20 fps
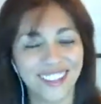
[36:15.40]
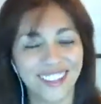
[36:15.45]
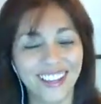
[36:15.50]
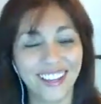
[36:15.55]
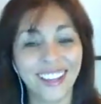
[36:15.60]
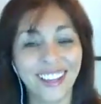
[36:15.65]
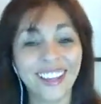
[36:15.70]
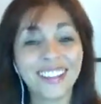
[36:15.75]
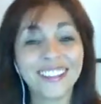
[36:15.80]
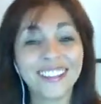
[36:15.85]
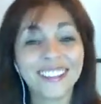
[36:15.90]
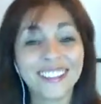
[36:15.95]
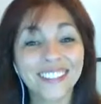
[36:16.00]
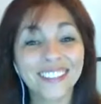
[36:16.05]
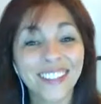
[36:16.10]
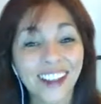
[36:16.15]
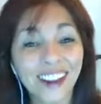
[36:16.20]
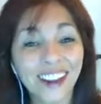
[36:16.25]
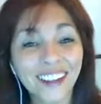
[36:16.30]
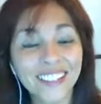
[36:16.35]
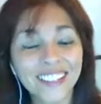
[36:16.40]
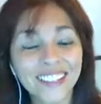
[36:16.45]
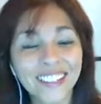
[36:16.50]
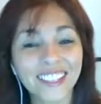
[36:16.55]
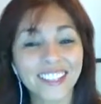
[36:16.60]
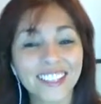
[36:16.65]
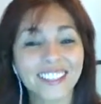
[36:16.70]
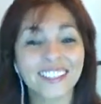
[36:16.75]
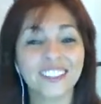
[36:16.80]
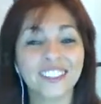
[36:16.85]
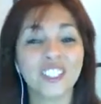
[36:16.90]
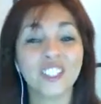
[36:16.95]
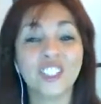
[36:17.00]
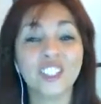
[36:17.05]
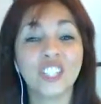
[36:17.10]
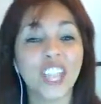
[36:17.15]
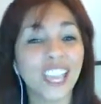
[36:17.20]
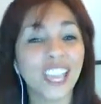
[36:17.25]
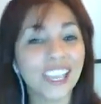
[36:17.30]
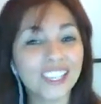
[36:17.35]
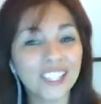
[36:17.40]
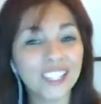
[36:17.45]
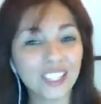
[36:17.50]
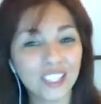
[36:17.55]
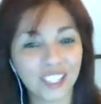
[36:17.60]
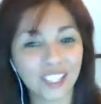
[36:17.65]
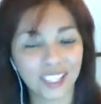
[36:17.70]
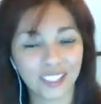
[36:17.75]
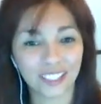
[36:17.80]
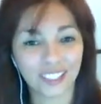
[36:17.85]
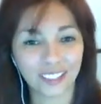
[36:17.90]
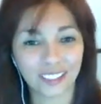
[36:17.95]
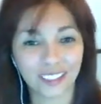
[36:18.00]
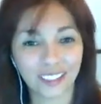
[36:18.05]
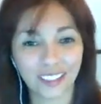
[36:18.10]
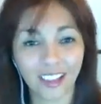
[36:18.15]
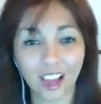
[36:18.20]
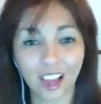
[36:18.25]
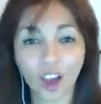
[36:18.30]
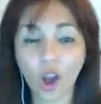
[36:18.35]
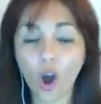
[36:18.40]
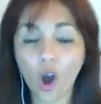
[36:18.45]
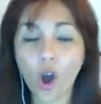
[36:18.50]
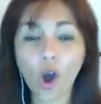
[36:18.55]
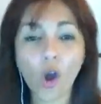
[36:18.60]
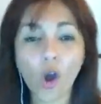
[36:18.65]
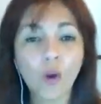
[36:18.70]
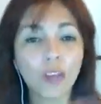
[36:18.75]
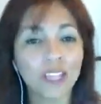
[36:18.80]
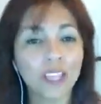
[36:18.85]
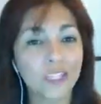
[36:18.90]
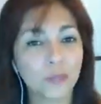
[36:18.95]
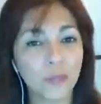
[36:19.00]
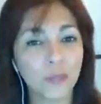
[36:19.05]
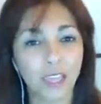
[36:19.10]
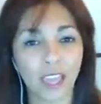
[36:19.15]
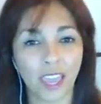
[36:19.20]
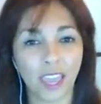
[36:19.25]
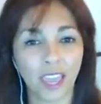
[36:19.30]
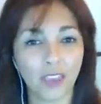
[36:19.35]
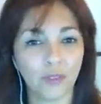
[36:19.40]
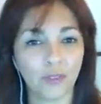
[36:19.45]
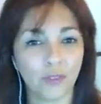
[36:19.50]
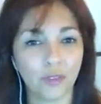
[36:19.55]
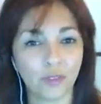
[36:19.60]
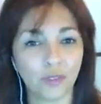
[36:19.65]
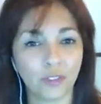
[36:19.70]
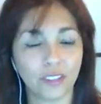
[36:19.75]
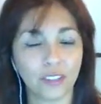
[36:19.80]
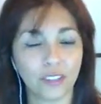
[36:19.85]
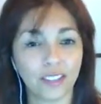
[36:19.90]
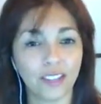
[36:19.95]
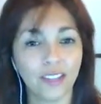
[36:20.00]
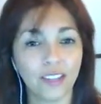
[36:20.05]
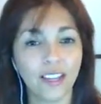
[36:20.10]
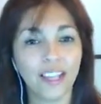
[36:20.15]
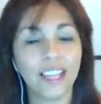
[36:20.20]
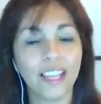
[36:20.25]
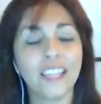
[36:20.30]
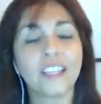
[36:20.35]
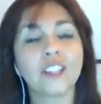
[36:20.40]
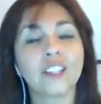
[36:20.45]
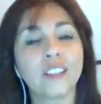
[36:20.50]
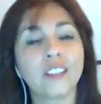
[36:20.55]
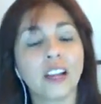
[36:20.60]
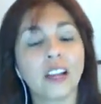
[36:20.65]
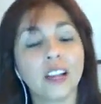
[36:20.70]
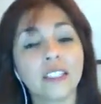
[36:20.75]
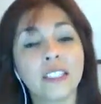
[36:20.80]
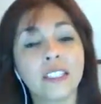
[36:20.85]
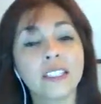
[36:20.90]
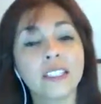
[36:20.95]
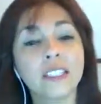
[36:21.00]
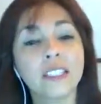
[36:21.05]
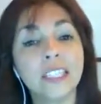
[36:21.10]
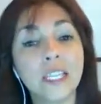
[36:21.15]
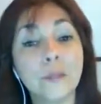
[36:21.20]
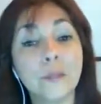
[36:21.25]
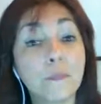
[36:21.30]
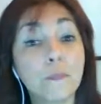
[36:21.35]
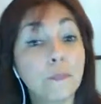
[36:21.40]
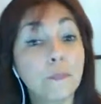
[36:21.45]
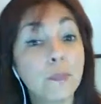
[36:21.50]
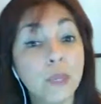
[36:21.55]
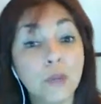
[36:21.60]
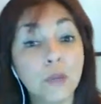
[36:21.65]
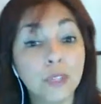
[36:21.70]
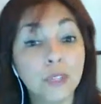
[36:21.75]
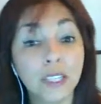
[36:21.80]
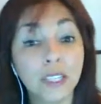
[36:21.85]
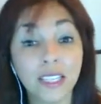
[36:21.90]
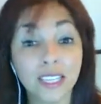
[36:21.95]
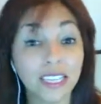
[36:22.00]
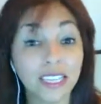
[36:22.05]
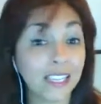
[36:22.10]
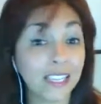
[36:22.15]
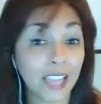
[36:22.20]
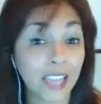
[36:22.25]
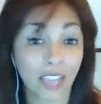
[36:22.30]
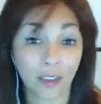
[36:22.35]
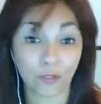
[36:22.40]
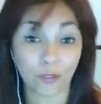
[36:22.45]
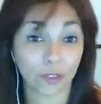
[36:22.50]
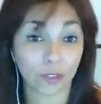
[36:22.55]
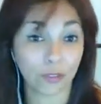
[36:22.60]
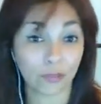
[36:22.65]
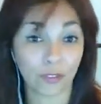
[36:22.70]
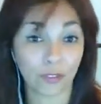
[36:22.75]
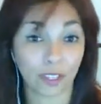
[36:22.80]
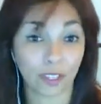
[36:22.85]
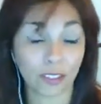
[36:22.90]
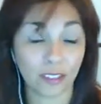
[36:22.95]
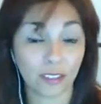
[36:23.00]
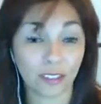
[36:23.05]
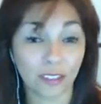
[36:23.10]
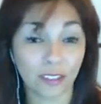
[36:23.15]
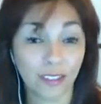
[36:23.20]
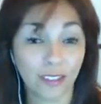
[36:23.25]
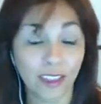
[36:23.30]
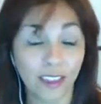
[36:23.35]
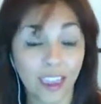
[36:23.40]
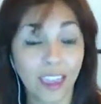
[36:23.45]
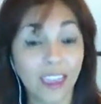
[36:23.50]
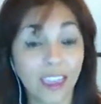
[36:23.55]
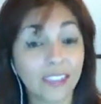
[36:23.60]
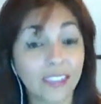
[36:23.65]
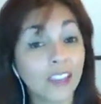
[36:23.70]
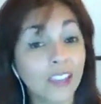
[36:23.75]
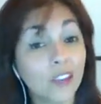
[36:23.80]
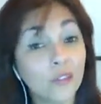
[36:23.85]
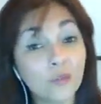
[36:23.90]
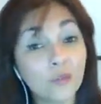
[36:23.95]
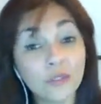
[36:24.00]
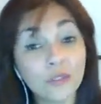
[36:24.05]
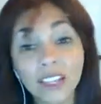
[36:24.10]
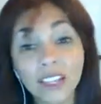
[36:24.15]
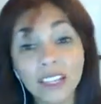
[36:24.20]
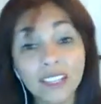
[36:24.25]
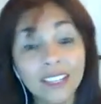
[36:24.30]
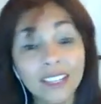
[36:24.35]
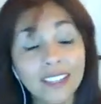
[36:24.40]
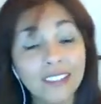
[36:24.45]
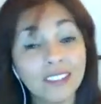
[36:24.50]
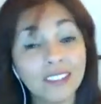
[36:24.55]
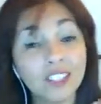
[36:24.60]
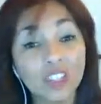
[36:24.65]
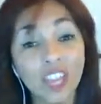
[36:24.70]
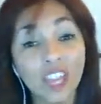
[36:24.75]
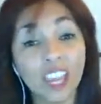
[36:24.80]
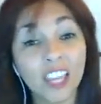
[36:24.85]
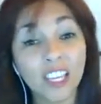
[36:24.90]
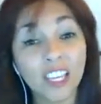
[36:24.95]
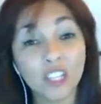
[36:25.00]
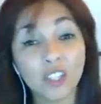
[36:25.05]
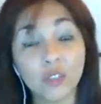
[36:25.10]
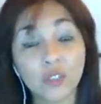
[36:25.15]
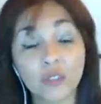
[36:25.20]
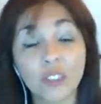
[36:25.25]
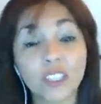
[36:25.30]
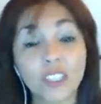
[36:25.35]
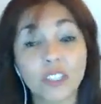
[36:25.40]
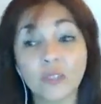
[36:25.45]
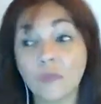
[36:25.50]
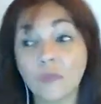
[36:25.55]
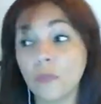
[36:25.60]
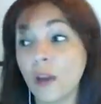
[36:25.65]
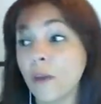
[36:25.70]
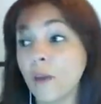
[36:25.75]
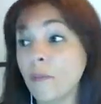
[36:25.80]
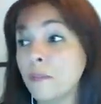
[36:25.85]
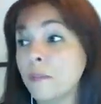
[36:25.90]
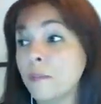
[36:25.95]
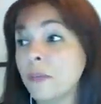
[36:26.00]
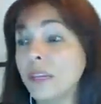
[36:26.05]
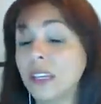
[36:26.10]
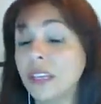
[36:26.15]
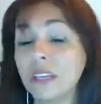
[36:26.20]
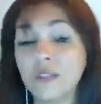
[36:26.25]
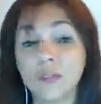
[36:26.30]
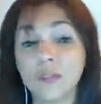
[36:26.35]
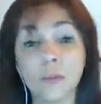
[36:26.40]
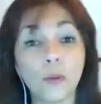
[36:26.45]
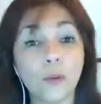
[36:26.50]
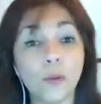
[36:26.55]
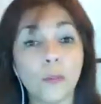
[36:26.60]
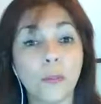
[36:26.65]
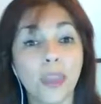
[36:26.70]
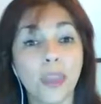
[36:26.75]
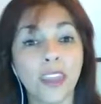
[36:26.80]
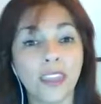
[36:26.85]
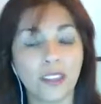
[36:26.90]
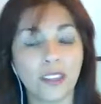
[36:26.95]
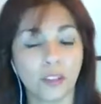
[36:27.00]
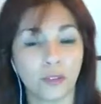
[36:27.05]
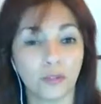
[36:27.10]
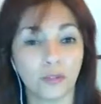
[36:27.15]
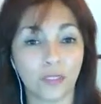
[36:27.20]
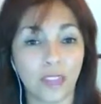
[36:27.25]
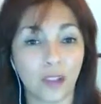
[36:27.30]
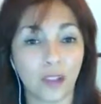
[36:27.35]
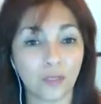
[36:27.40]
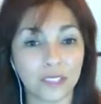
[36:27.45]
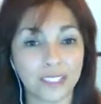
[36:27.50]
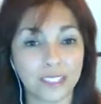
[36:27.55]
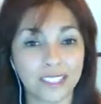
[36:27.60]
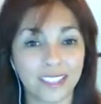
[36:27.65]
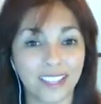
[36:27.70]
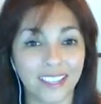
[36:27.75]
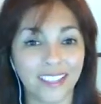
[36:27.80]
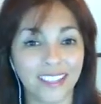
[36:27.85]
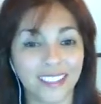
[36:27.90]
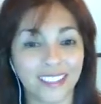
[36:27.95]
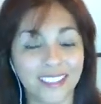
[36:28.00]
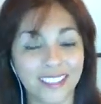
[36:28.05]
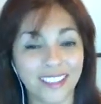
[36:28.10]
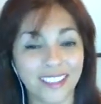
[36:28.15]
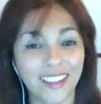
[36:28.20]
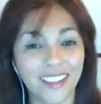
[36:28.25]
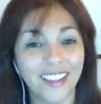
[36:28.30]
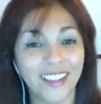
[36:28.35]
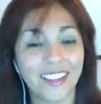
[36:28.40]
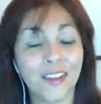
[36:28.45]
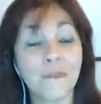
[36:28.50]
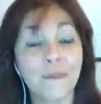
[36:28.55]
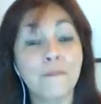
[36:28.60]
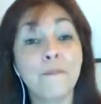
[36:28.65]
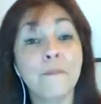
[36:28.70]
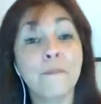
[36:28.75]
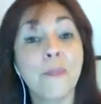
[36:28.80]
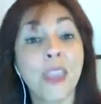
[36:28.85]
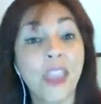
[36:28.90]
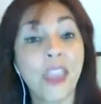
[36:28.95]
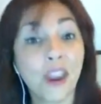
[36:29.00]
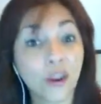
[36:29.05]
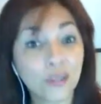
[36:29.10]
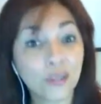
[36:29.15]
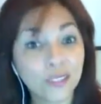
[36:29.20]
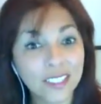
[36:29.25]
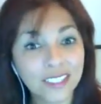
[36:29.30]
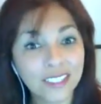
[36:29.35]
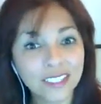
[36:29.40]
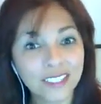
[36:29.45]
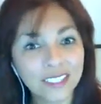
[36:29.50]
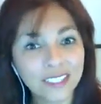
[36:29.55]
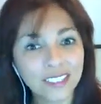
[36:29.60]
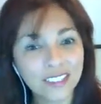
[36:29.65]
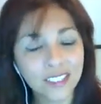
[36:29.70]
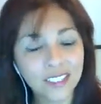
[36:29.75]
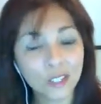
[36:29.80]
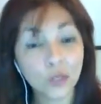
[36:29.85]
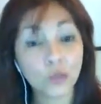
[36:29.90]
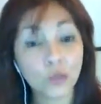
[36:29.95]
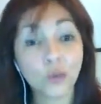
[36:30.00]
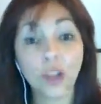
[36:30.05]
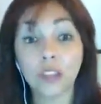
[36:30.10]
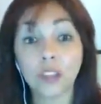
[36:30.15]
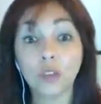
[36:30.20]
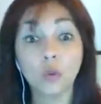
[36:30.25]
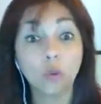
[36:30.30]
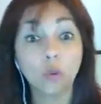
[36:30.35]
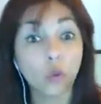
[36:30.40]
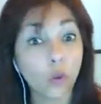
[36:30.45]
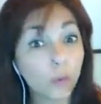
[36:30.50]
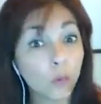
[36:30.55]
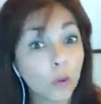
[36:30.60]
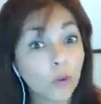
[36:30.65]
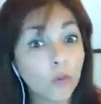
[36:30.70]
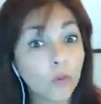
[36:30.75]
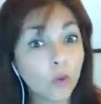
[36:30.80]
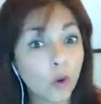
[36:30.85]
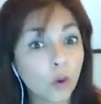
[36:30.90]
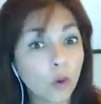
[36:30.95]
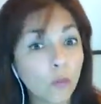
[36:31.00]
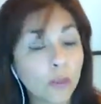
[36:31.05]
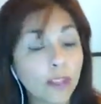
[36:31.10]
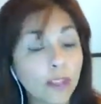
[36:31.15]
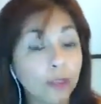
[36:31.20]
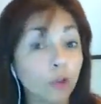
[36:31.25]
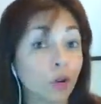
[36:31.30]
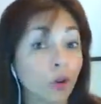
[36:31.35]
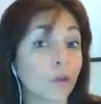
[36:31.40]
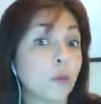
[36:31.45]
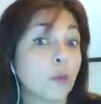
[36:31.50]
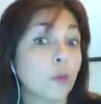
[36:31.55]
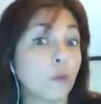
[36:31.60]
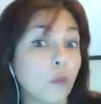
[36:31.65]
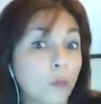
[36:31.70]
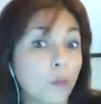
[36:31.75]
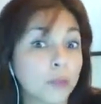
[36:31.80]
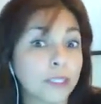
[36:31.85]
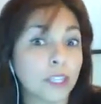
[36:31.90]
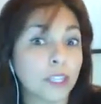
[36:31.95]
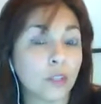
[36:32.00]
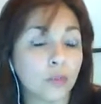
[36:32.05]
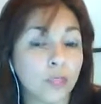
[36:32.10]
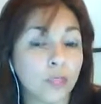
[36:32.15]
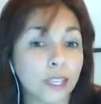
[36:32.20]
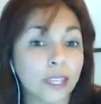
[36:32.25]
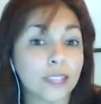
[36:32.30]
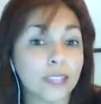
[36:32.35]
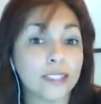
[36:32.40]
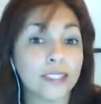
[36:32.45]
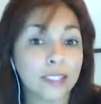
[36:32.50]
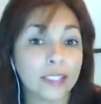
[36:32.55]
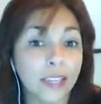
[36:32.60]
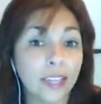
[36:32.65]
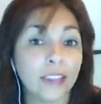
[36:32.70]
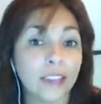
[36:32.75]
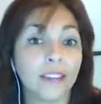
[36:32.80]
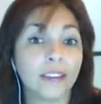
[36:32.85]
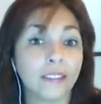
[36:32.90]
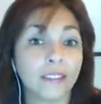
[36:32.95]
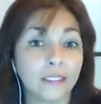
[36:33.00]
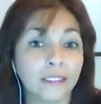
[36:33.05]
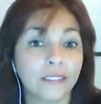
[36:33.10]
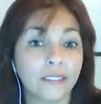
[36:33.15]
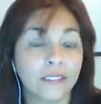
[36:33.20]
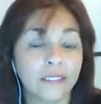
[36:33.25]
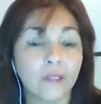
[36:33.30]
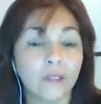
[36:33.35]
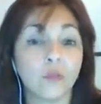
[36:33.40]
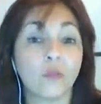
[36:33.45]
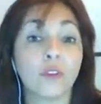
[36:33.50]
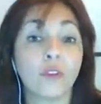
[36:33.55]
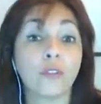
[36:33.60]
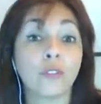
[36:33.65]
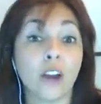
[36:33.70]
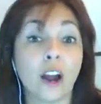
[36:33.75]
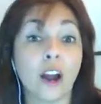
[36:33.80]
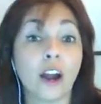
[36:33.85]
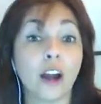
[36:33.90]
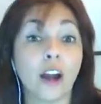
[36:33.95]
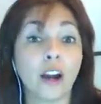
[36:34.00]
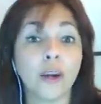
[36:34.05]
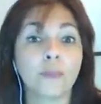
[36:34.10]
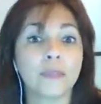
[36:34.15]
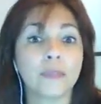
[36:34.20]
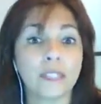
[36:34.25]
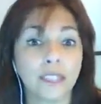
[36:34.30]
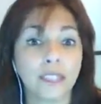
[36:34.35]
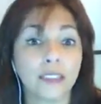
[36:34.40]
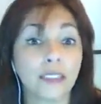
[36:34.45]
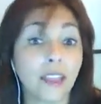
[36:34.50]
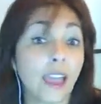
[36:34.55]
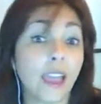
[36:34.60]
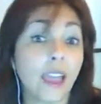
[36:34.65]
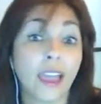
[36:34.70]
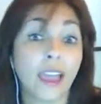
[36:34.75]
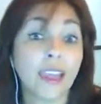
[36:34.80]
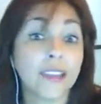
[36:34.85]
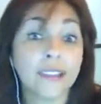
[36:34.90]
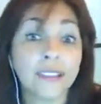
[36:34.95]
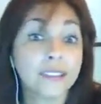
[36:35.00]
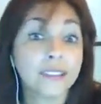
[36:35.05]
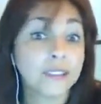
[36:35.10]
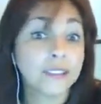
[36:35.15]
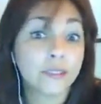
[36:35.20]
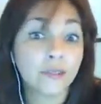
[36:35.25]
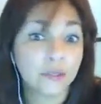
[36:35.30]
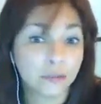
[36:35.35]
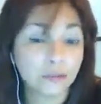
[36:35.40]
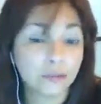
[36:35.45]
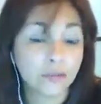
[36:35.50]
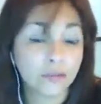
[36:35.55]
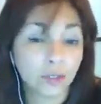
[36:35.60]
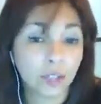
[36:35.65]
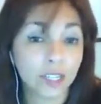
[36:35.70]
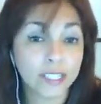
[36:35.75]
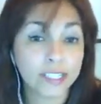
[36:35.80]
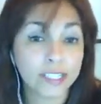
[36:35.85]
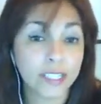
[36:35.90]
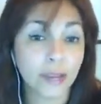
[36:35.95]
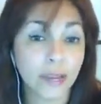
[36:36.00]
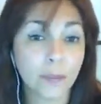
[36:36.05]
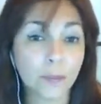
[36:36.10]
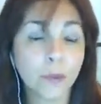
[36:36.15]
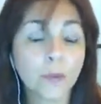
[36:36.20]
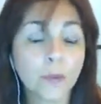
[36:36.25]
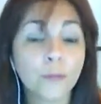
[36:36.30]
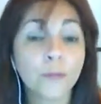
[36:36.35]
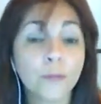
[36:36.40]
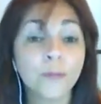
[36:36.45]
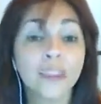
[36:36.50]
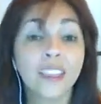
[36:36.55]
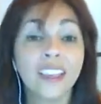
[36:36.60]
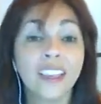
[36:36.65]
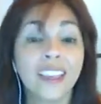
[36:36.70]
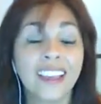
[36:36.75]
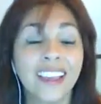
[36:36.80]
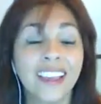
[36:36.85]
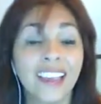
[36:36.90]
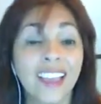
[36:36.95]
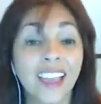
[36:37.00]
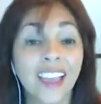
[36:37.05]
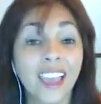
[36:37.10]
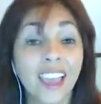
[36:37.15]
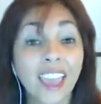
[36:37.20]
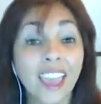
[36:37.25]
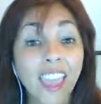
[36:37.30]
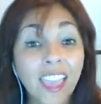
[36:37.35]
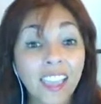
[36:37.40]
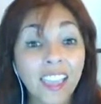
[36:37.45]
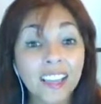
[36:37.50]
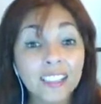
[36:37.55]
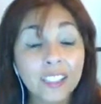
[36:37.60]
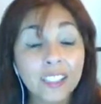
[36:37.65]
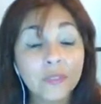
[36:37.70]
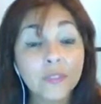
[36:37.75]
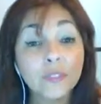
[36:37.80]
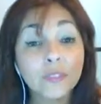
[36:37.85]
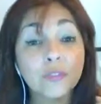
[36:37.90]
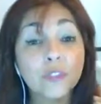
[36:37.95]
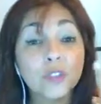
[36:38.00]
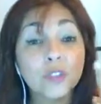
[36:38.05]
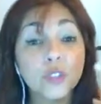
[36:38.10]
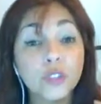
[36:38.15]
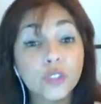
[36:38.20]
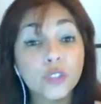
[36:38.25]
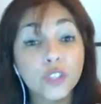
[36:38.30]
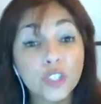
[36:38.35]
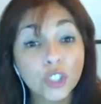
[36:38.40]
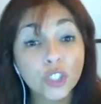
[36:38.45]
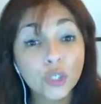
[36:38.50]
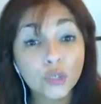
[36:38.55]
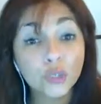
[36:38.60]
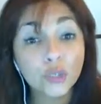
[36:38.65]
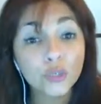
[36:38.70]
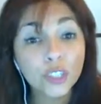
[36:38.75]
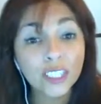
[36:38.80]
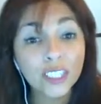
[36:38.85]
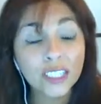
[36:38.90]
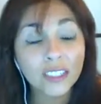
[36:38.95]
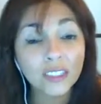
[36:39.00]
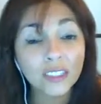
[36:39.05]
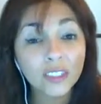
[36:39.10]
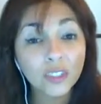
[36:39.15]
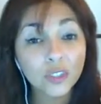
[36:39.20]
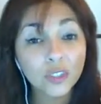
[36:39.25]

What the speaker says: He started changing all his behavior. He started seeing beauty in everything. And he really changed to this unbelievable man of nowadays, married to a normal woman that we can say with arms and legs, for example, and with two children.